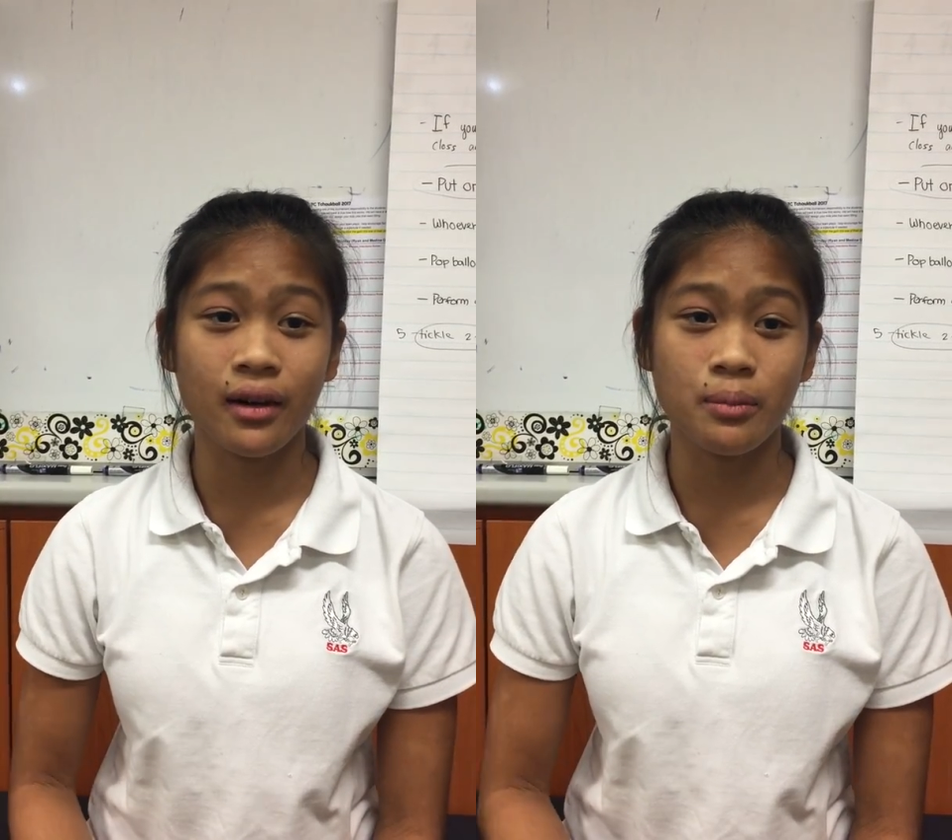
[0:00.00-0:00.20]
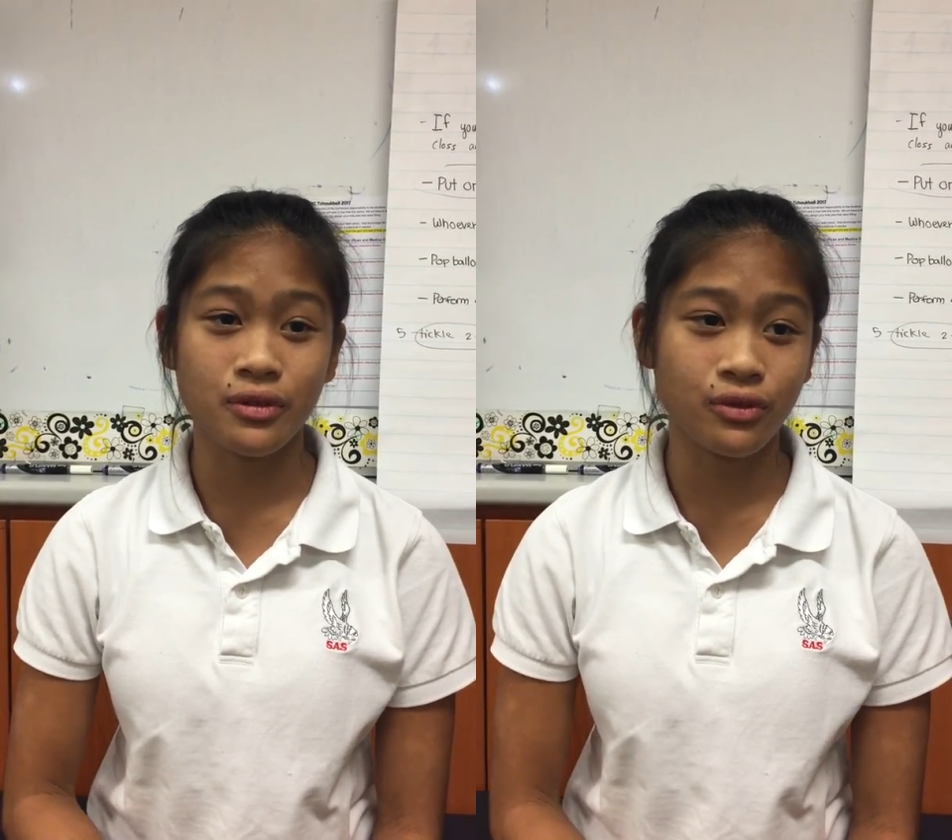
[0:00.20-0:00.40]

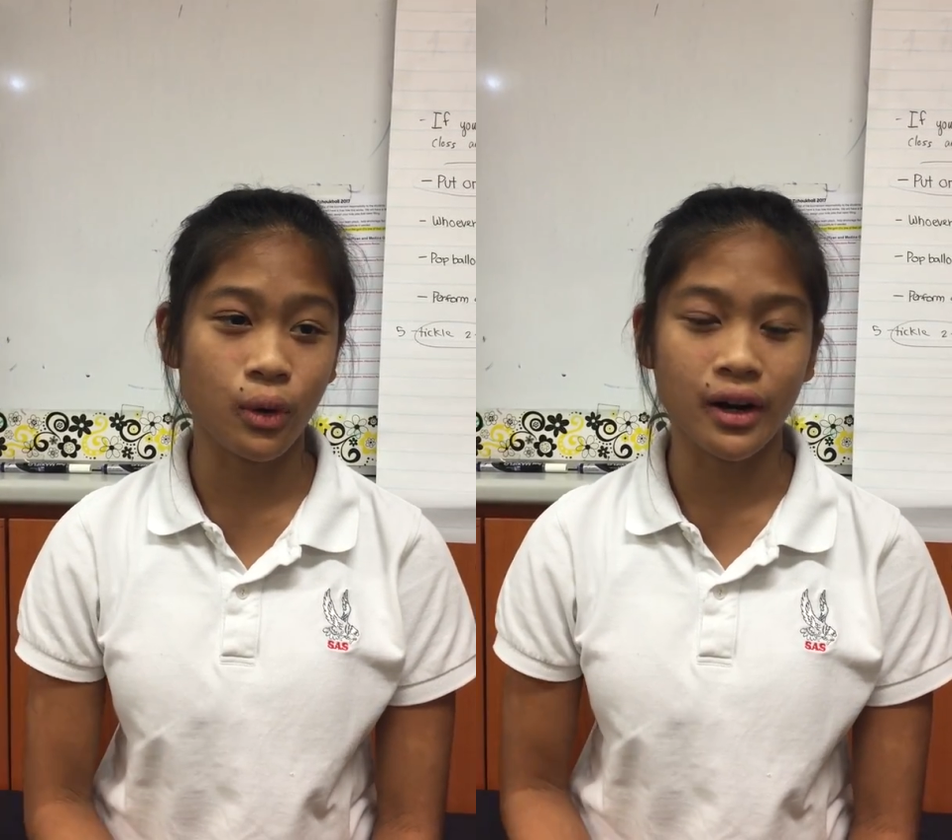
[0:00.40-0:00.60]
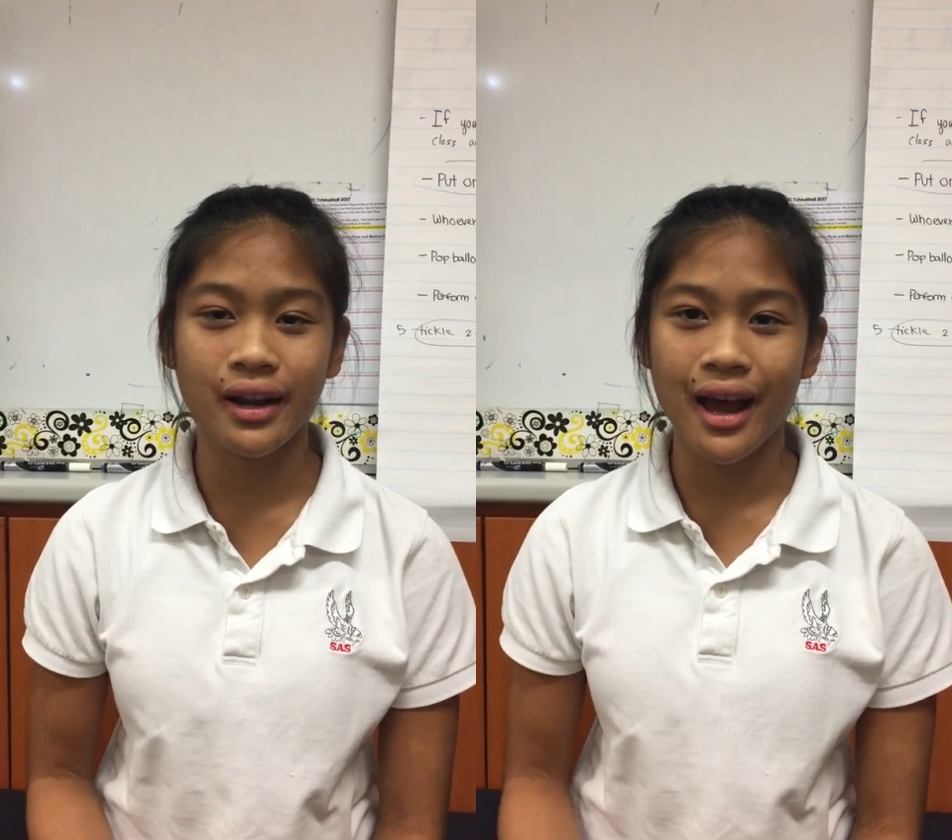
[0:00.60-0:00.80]
or
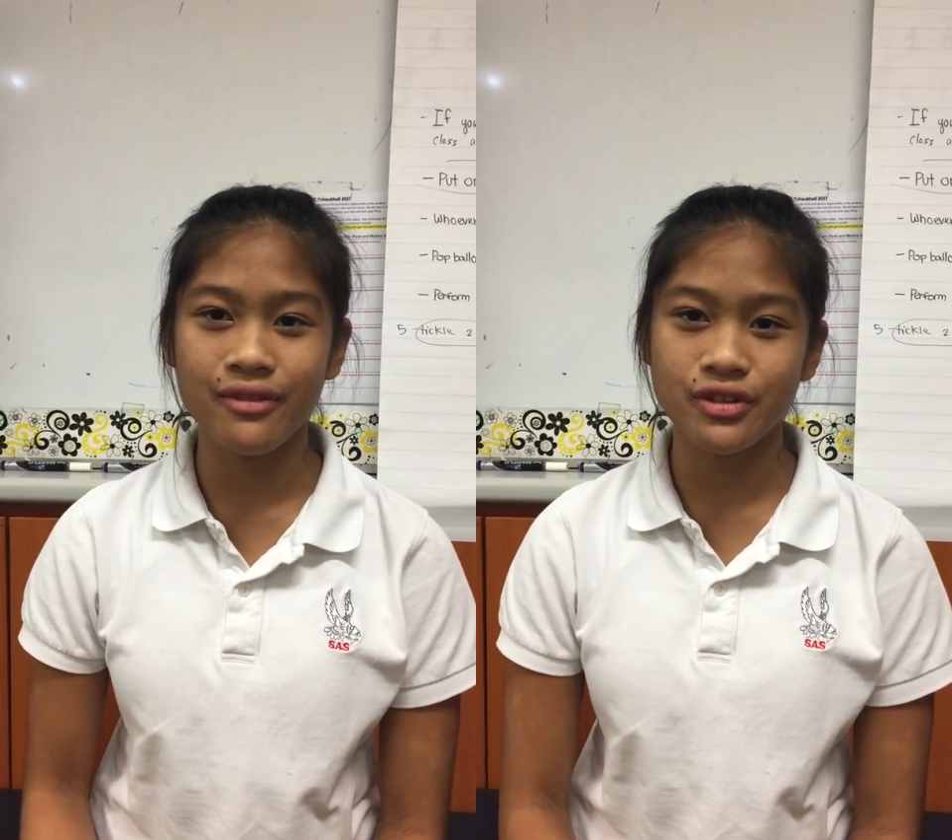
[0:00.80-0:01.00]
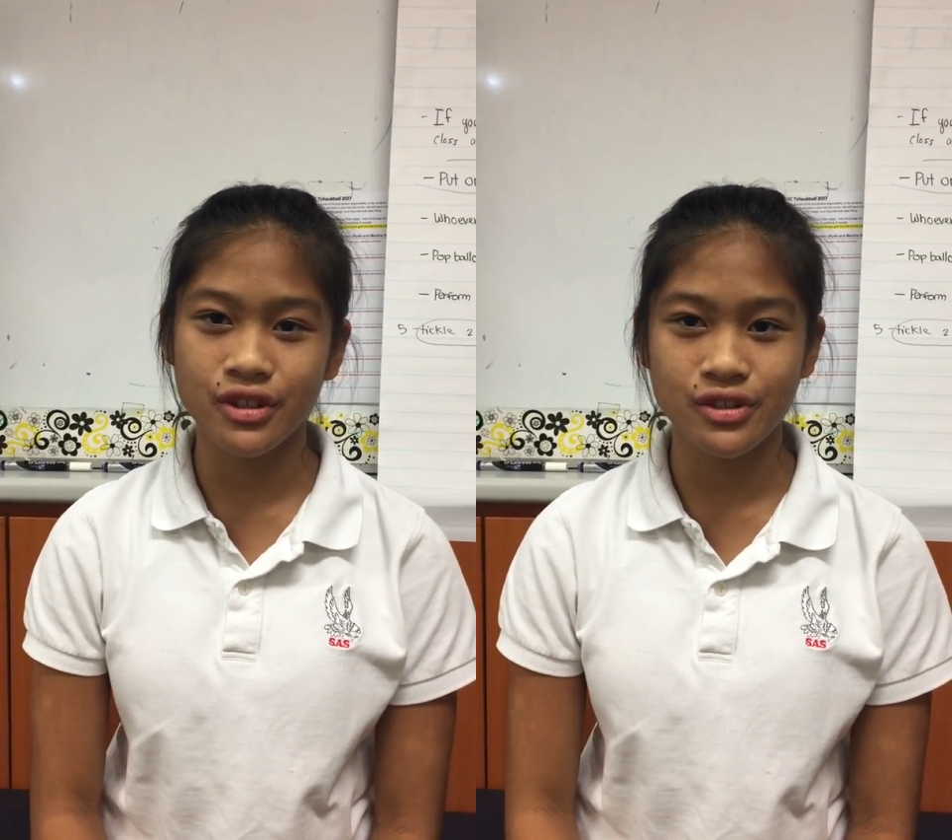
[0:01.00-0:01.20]
before and
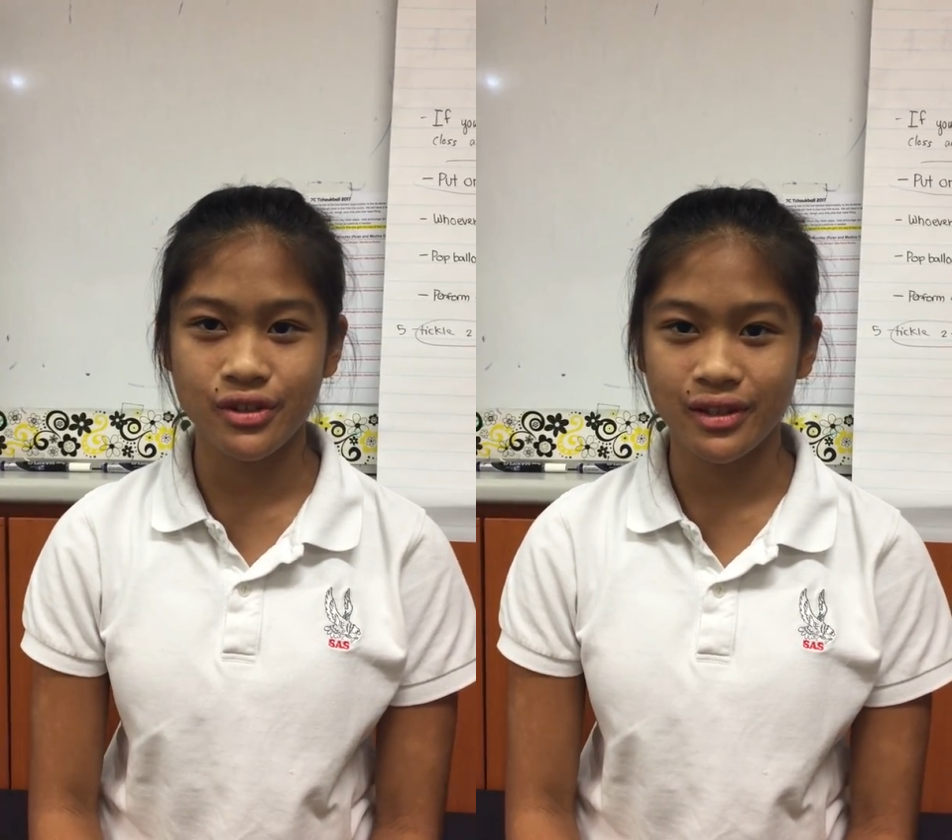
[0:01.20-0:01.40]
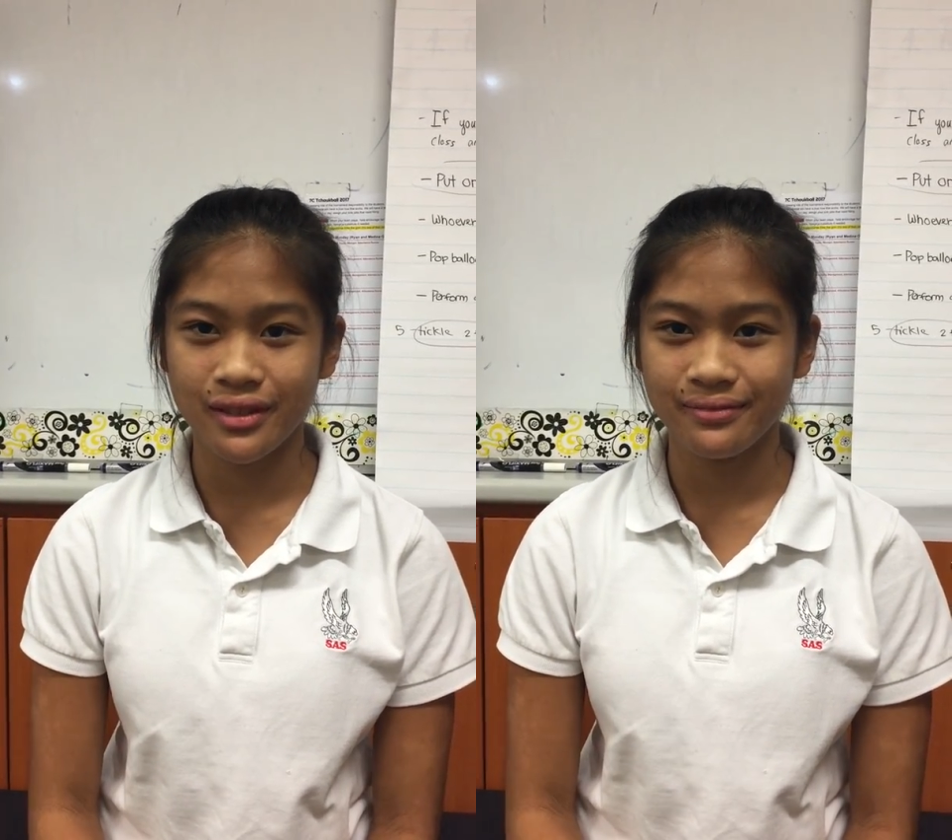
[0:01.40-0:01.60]
after the
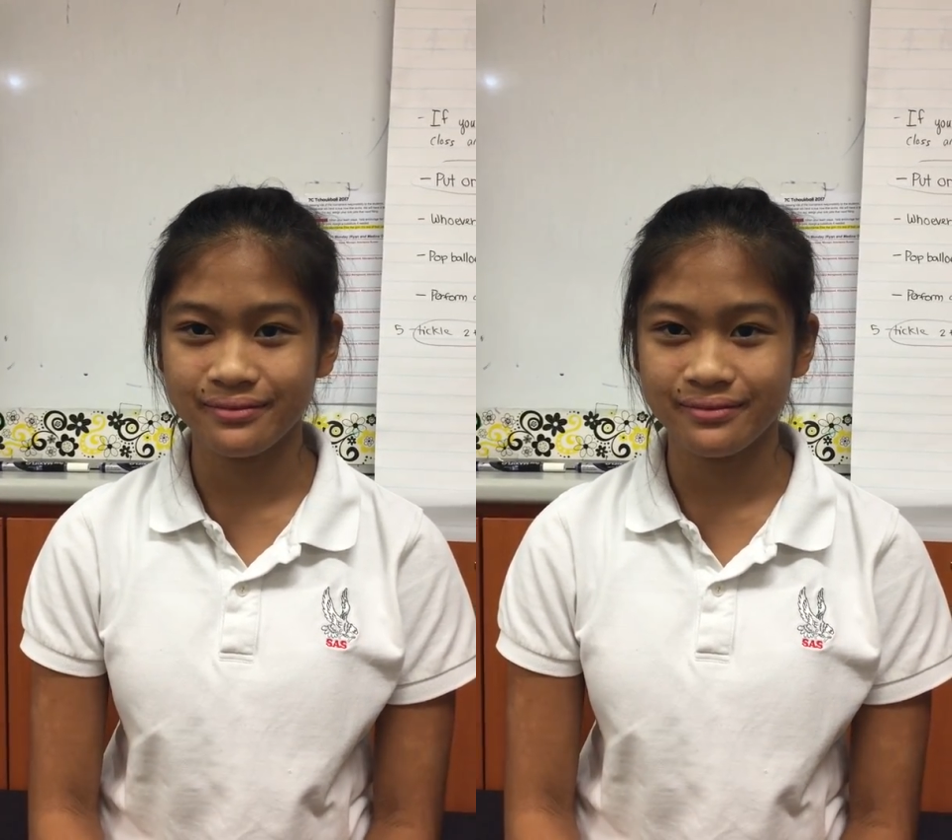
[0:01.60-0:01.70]
shooting.